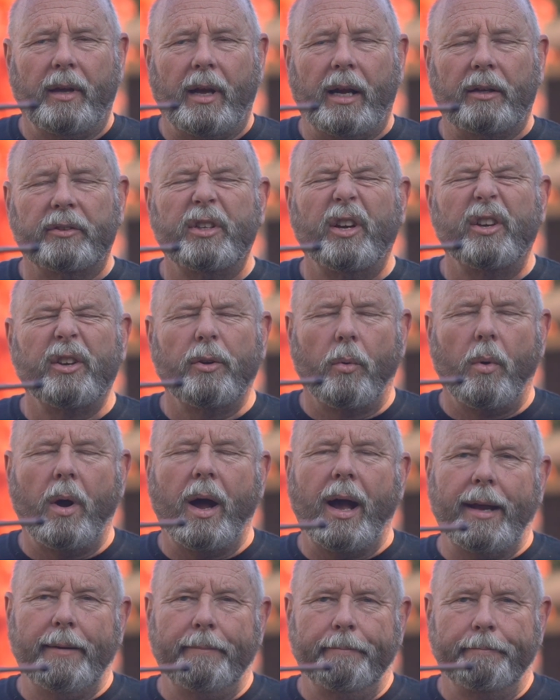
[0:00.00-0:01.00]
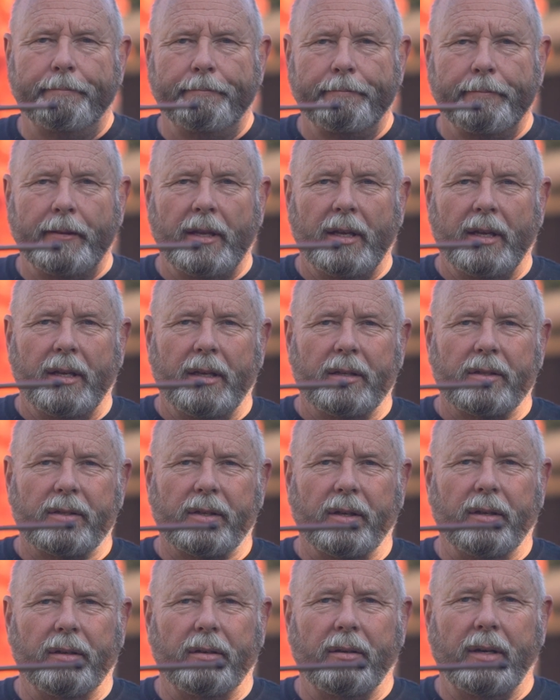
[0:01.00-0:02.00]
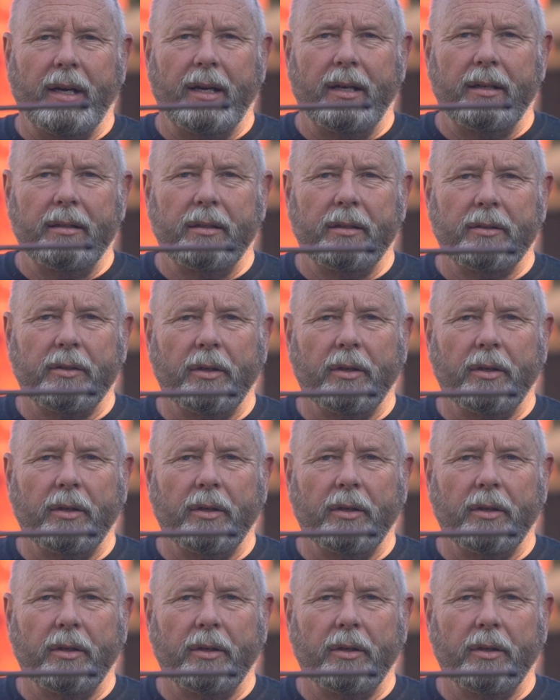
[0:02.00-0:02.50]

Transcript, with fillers: will uh, tell you why. So uh,